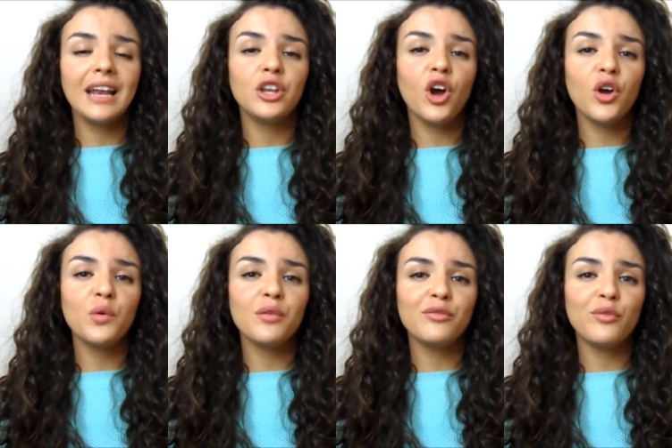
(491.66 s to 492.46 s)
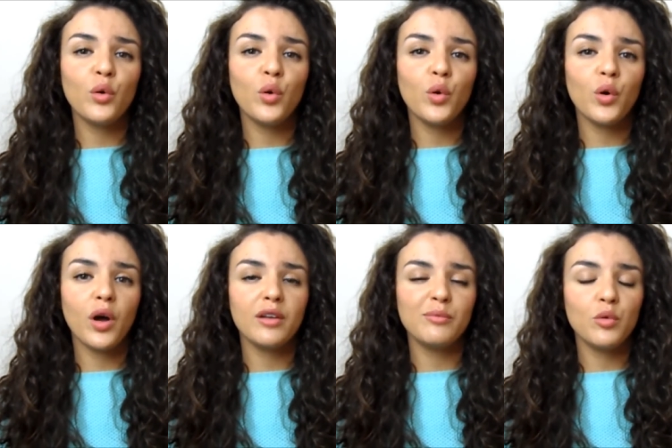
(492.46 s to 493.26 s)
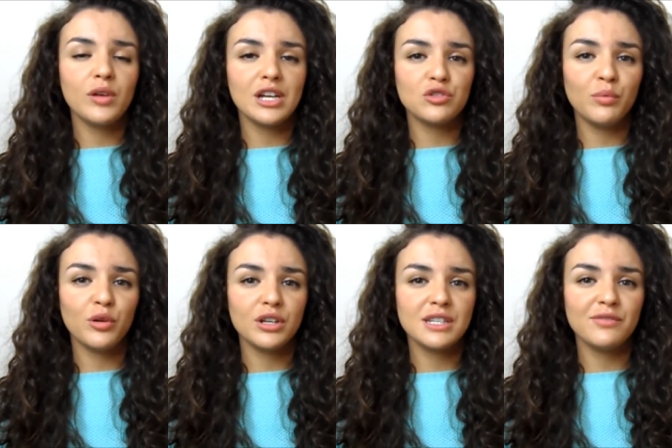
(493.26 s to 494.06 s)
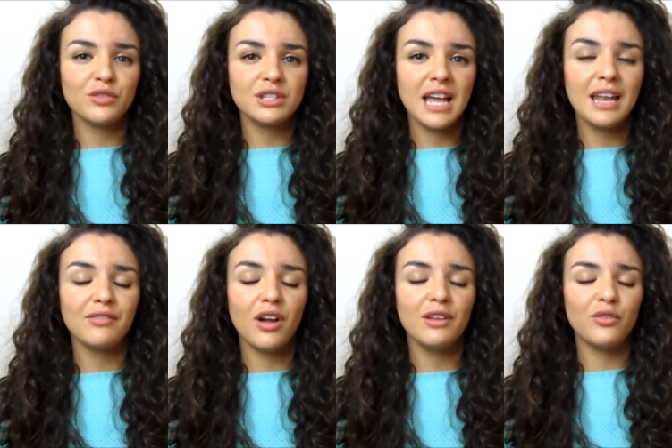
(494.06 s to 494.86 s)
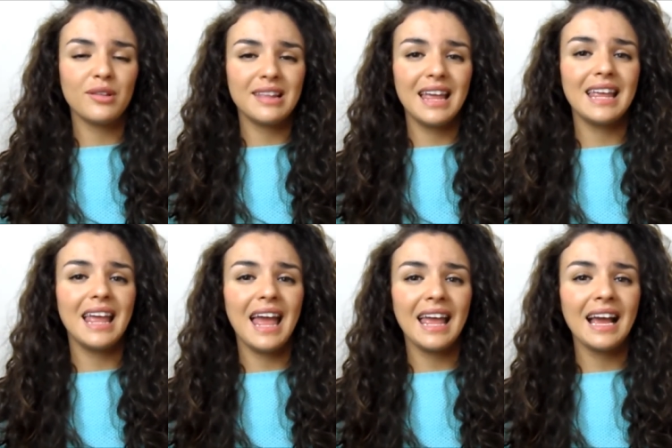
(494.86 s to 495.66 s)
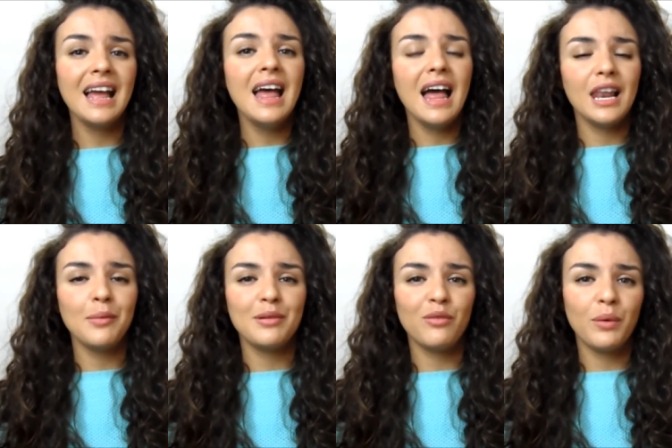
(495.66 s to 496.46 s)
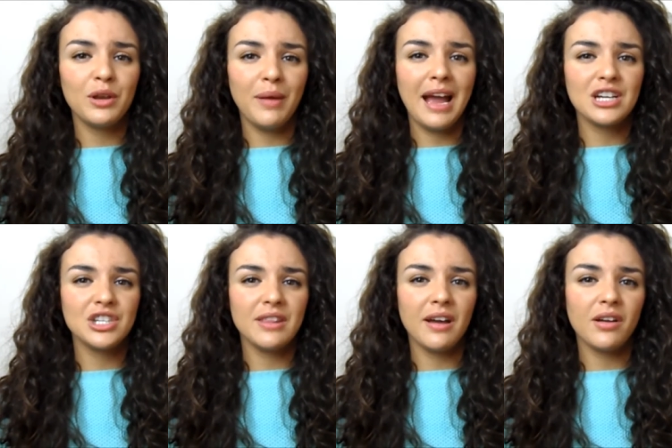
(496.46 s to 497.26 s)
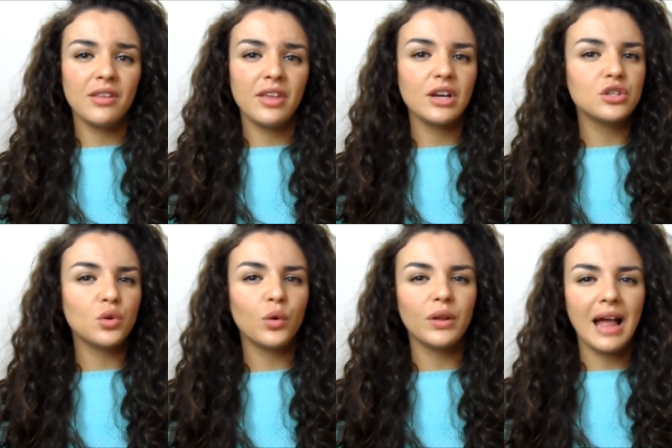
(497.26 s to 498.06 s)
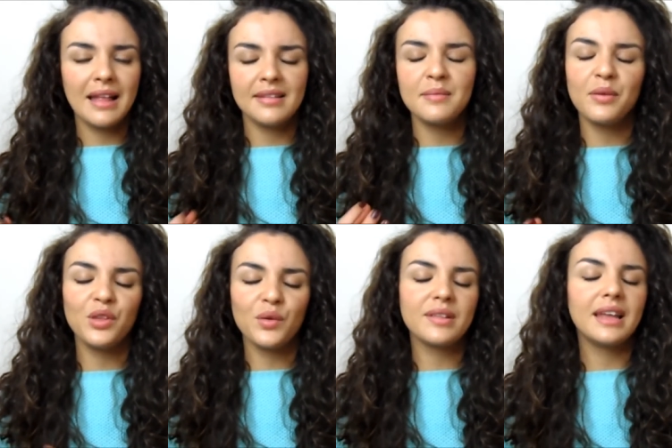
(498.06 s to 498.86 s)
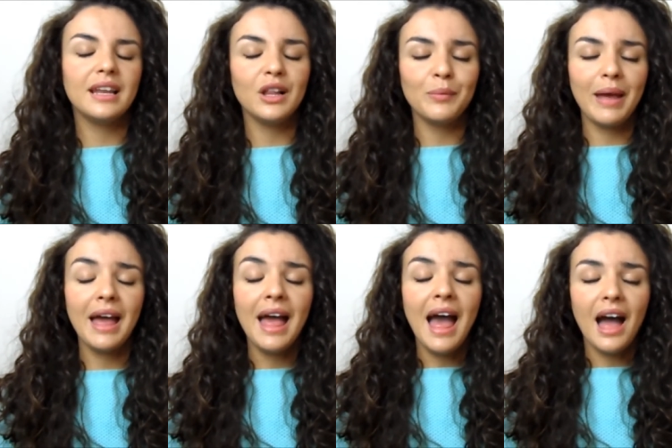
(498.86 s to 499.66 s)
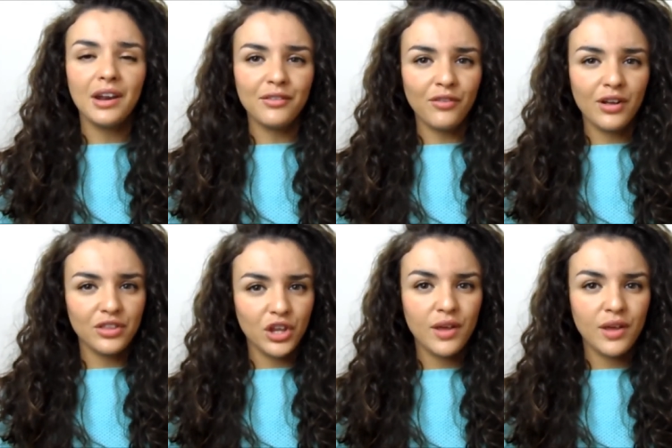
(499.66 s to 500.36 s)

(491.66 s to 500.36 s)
and go for kind of more natural products if you're scared of kind of your skin getting a little bit of a weird reaction, that kind of thing, because oil can smother your skin a little bit. And I find